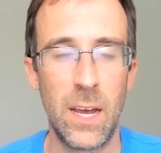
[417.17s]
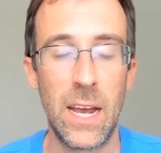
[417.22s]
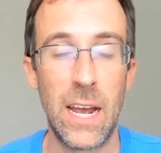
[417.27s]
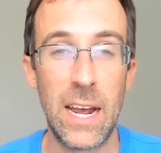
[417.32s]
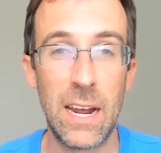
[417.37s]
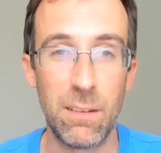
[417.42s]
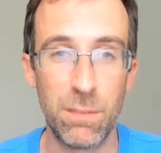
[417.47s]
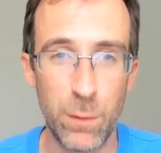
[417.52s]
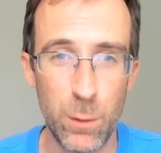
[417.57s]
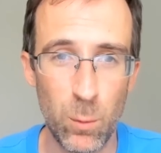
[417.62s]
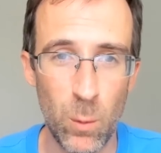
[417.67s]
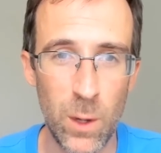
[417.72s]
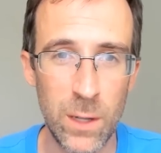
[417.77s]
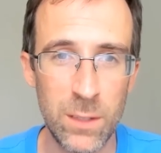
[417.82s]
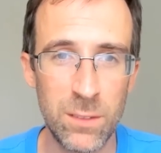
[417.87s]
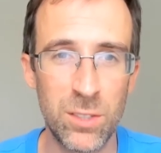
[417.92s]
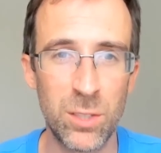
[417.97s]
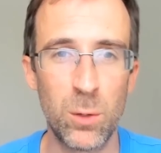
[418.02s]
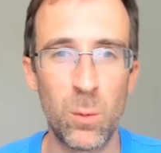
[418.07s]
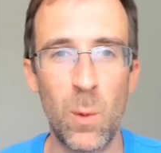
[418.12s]
Every
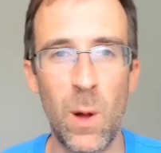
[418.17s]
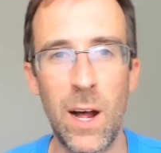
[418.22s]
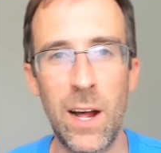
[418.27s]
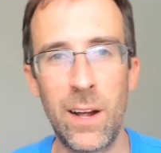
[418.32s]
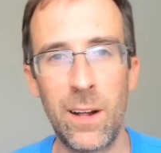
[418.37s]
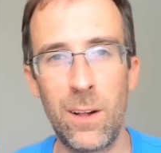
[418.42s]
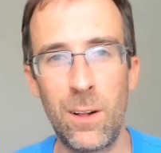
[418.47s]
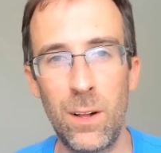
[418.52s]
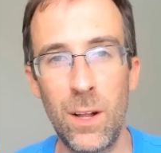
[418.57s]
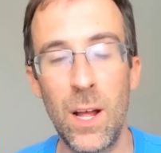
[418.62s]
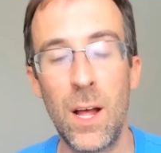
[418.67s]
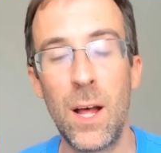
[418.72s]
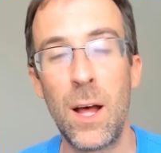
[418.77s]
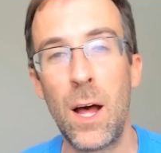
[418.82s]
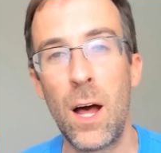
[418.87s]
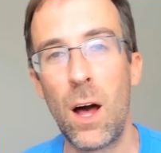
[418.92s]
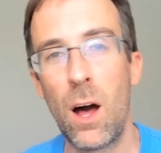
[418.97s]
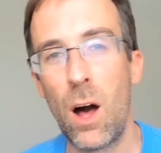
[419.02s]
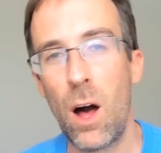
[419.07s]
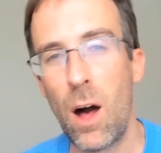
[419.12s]
once in a while,
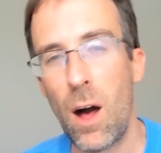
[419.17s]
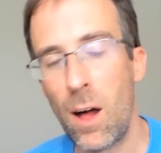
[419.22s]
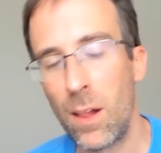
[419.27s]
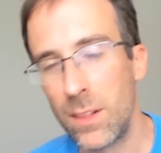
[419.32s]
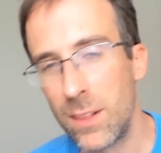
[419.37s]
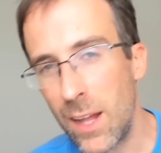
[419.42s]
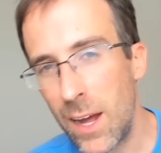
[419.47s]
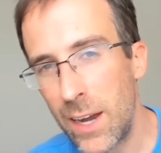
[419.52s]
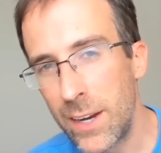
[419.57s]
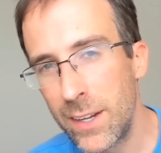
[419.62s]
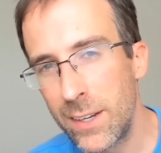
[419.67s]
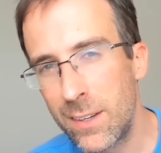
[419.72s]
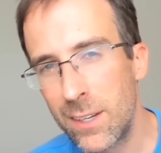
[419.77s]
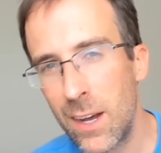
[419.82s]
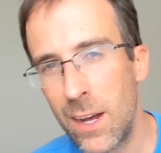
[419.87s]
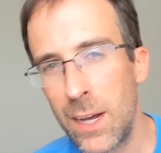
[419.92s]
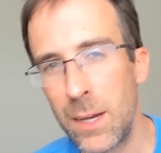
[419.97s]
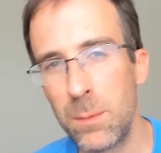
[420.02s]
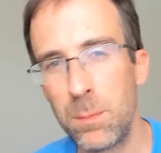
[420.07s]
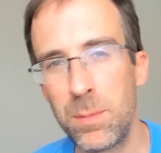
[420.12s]
a lot of
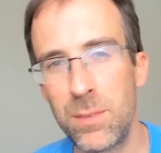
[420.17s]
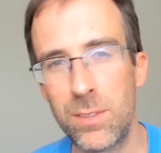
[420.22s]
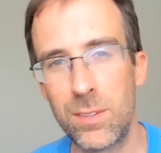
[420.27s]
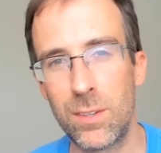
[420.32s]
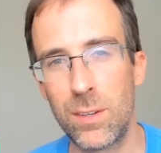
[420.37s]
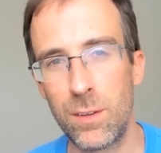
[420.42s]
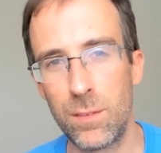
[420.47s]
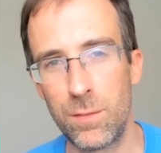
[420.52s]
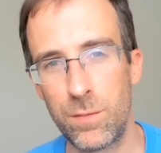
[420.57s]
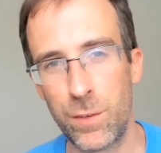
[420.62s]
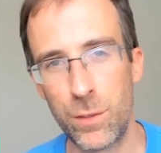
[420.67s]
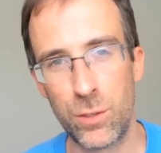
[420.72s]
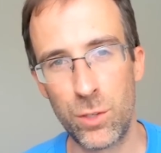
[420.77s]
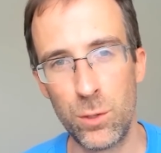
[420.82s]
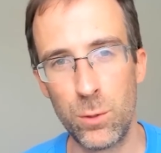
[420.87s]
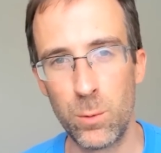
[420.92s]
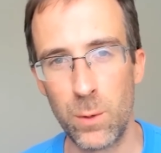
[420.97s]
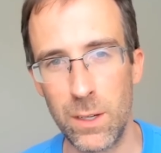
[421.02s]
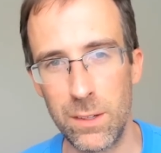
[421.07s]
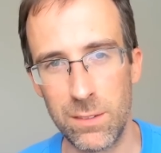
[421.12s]
times for
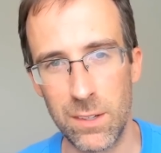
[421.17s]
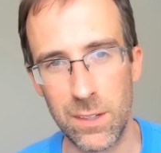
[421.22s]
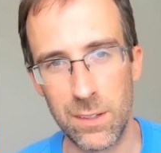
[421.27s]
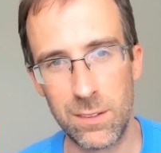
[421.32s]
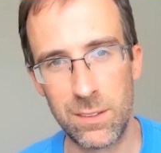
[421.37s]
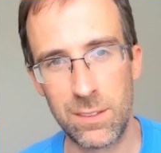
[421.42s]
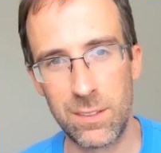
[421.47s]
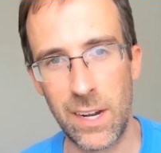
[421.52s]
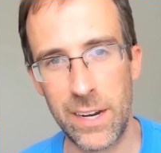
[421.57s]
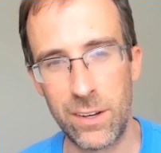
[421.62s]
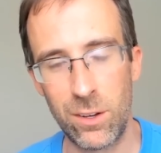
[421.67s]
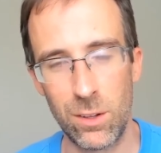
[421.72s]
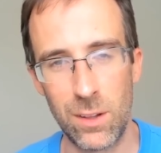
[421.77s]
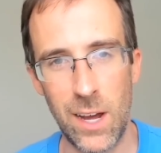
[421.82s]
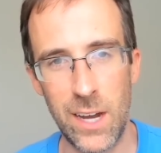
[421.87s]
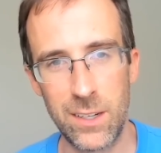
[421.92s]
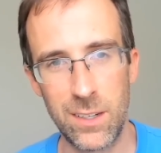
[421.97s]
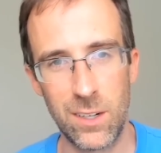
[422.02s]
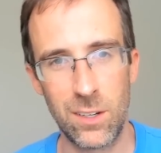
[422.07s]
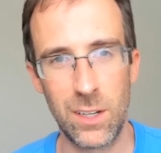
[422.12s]
two reasons
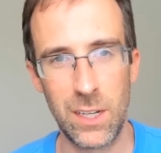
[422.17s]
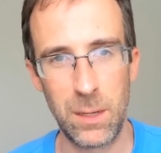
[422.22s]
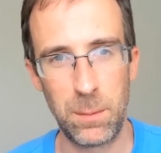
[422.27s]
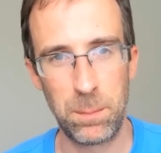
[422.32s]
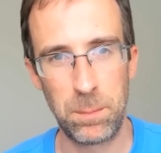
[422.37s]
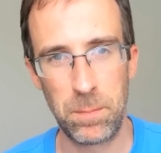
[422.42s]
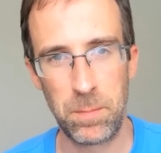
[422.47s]
psychologically,